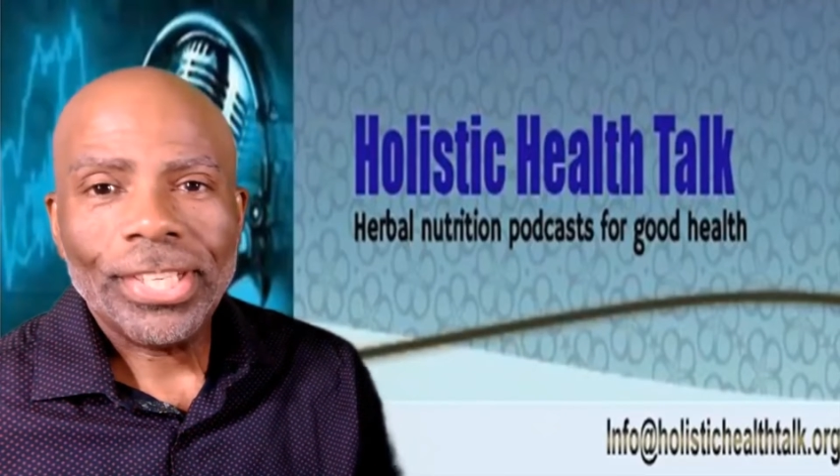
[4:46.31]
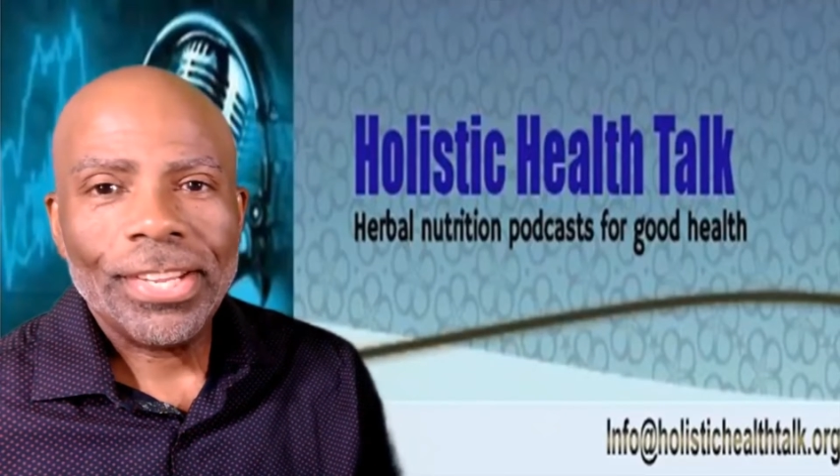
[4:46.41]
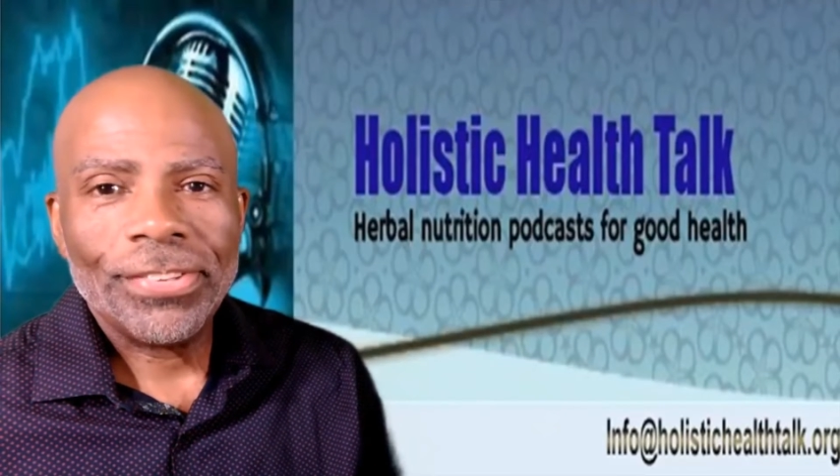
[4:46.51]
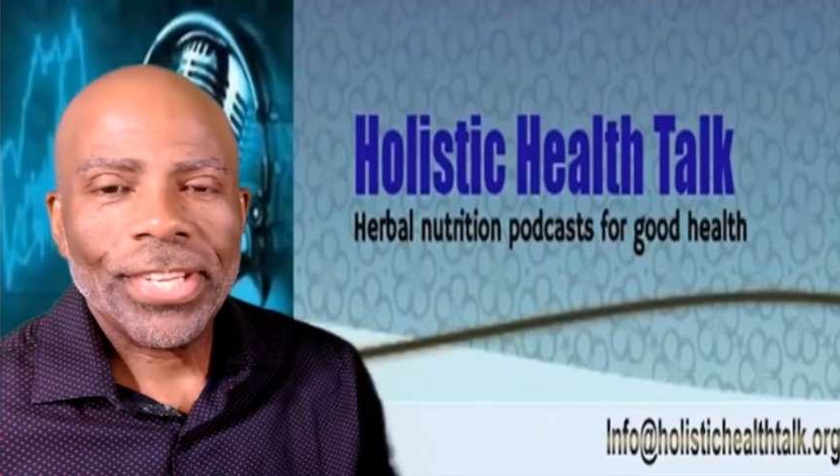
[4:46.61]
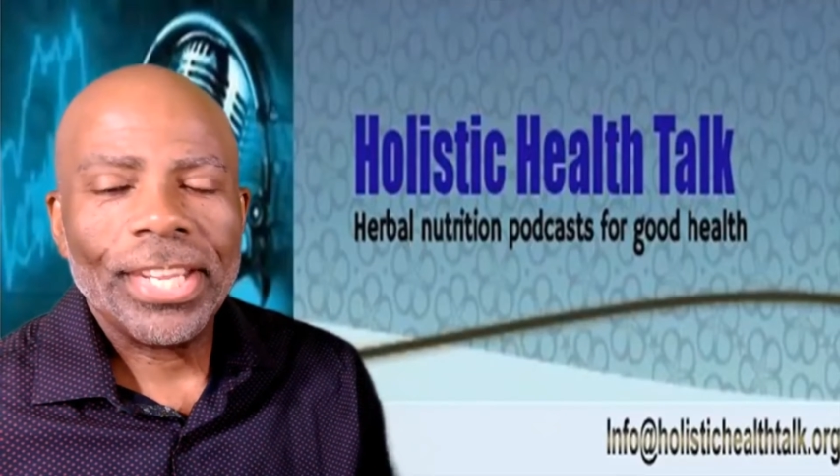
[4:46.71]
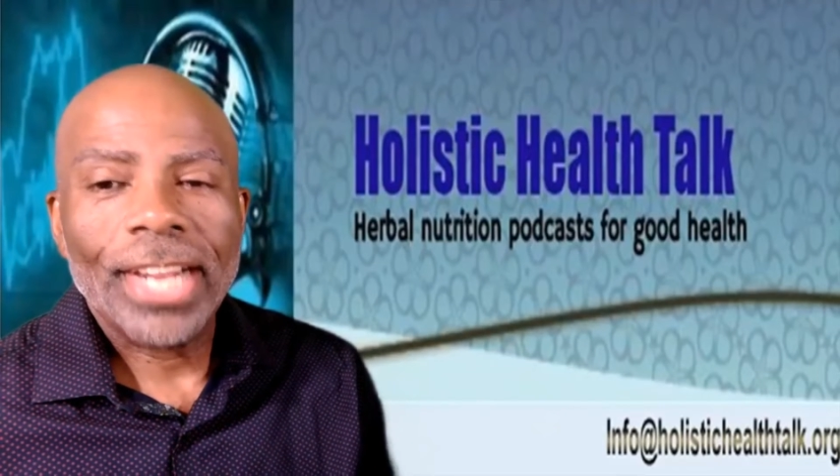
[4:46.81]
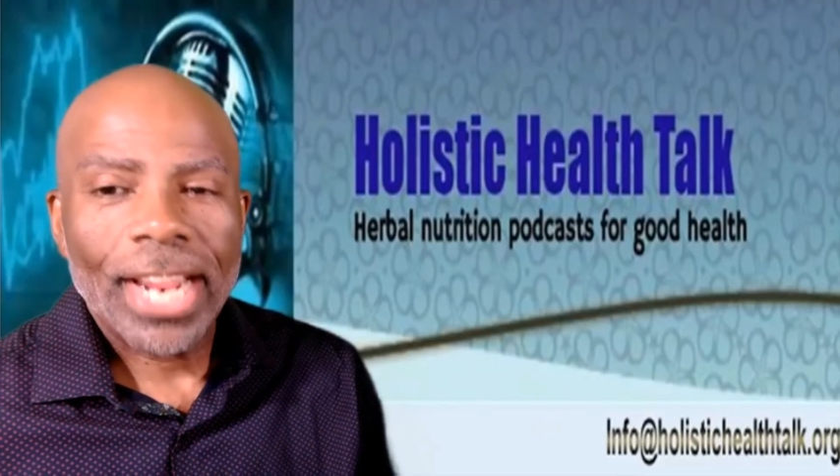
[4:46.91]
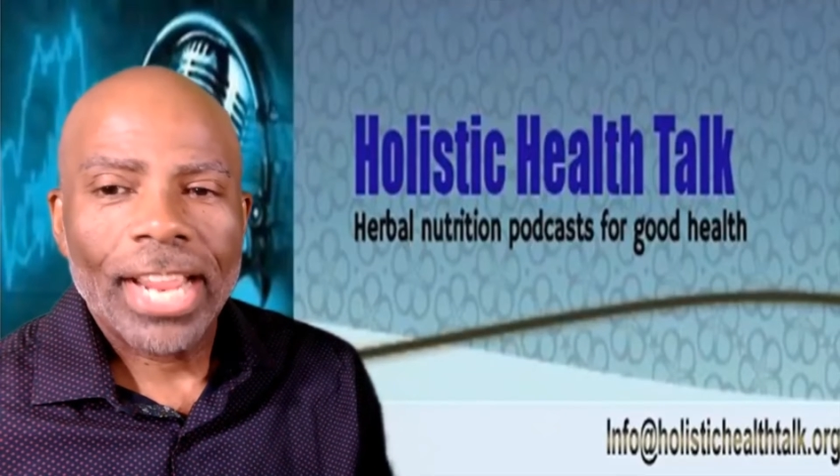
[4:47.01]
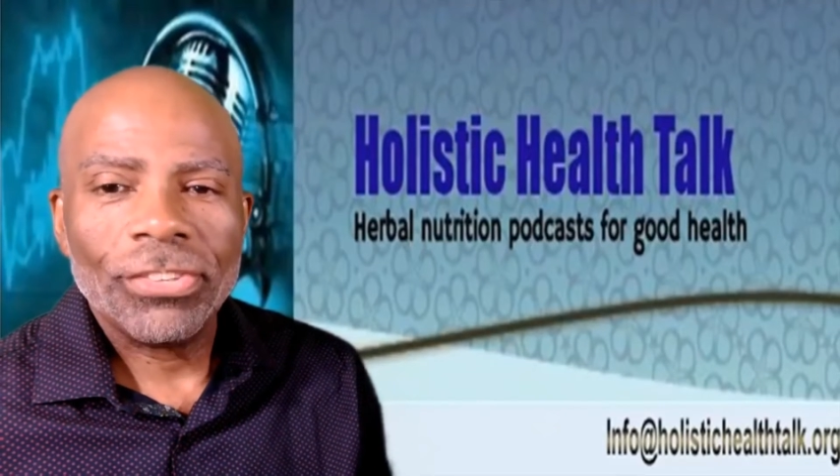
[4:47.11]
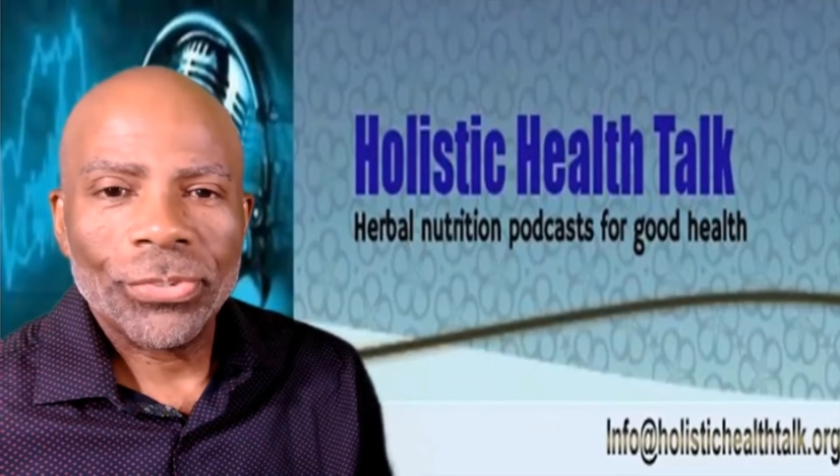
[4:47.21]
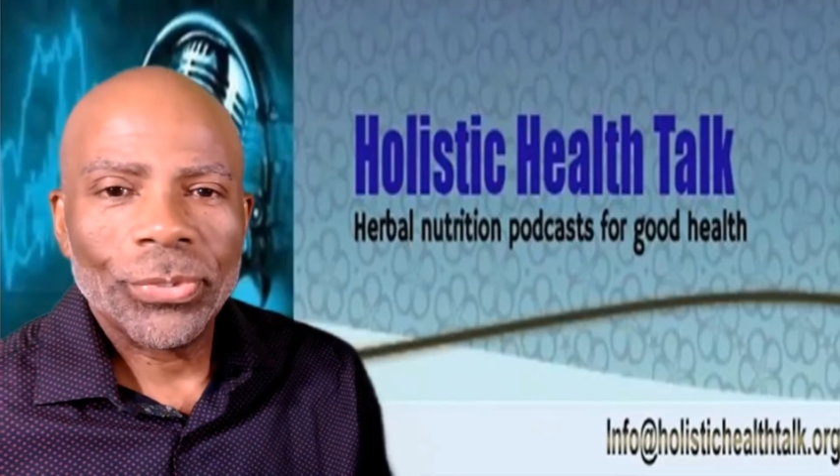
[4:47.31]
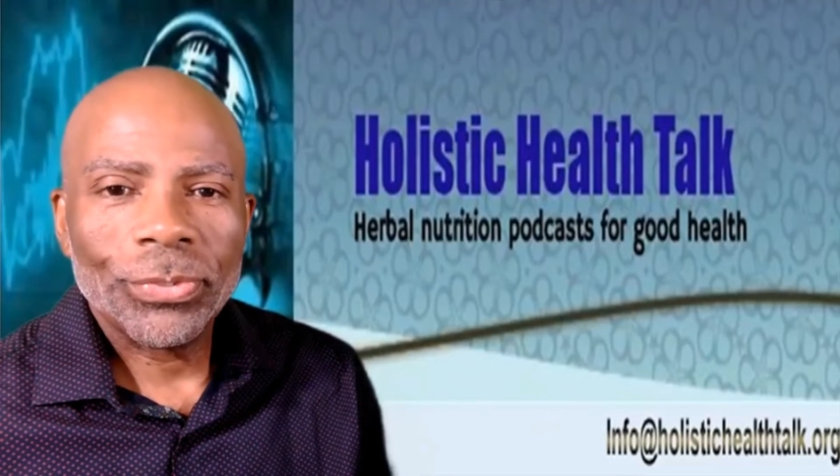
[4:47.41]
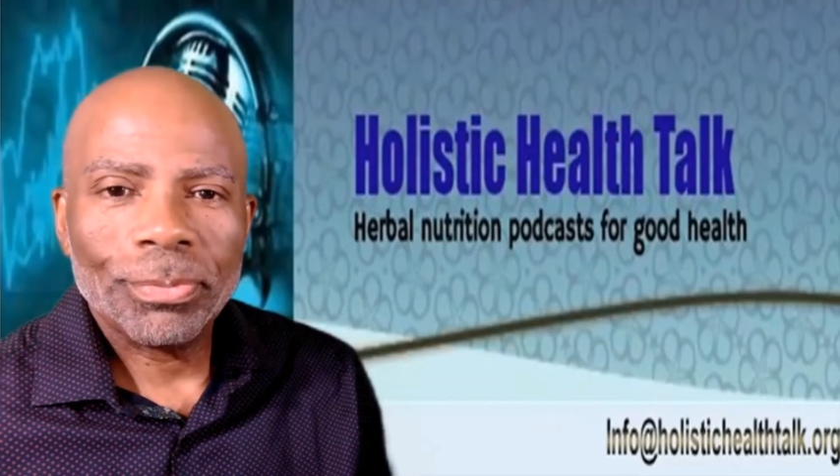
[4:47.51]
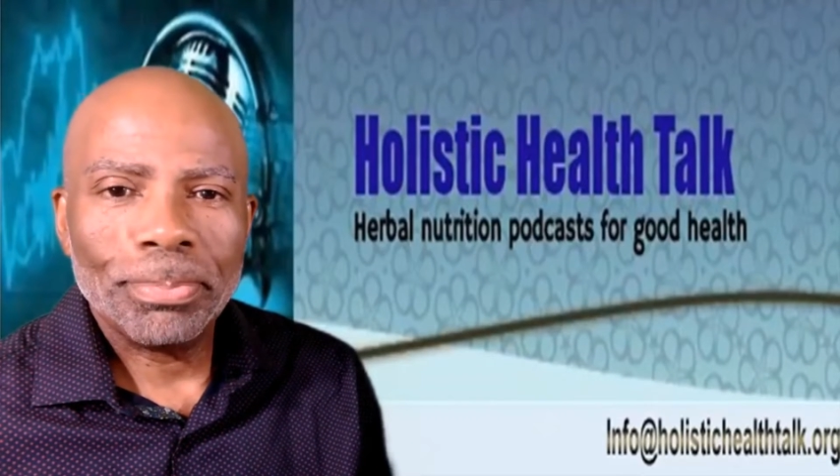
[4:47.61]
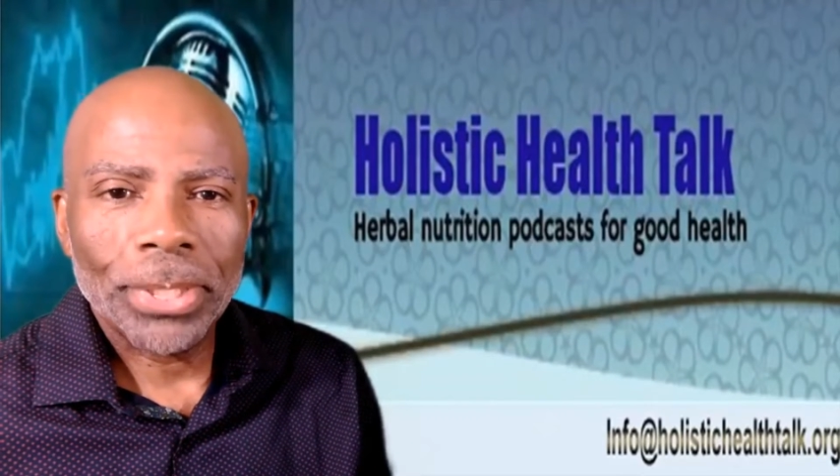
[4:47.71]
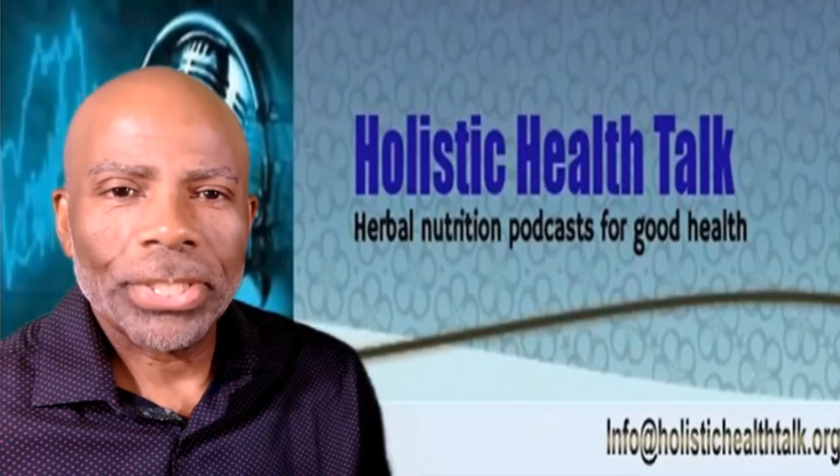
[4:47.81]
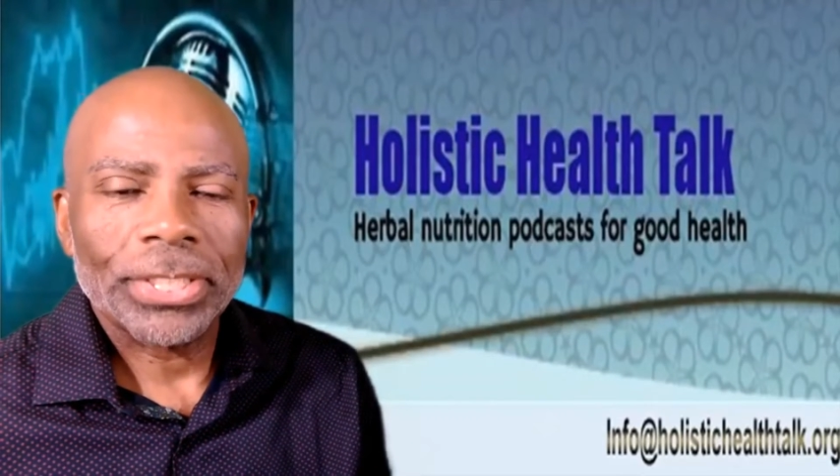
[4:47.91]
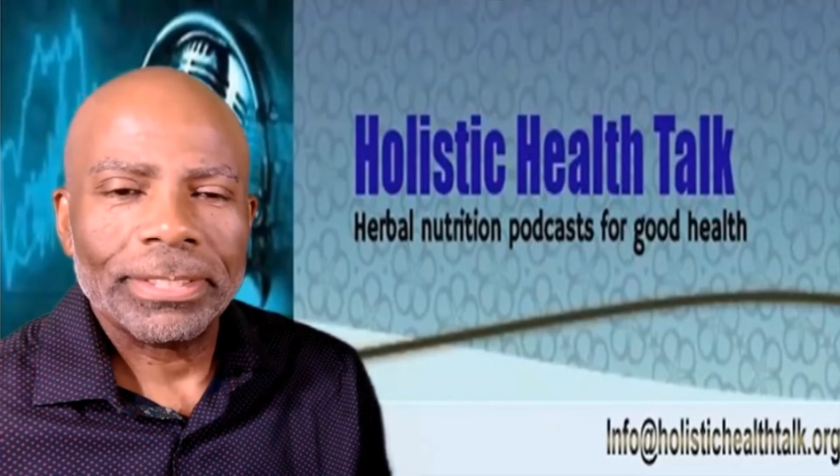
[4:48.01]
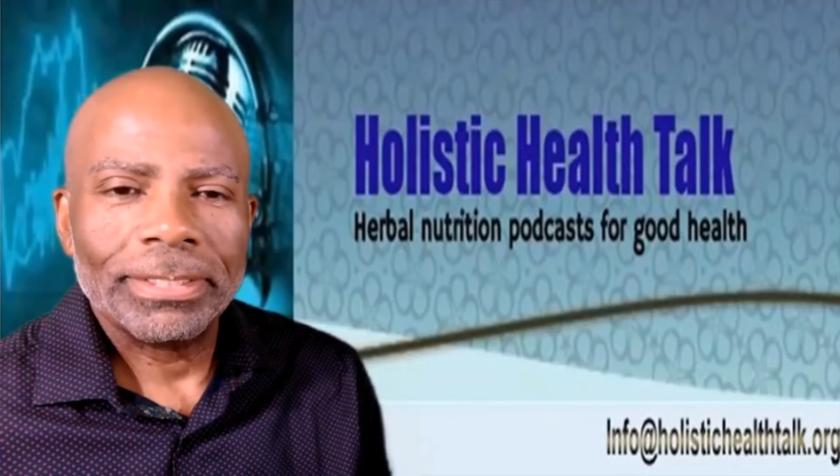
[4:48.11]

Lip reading: is in Andrew's book.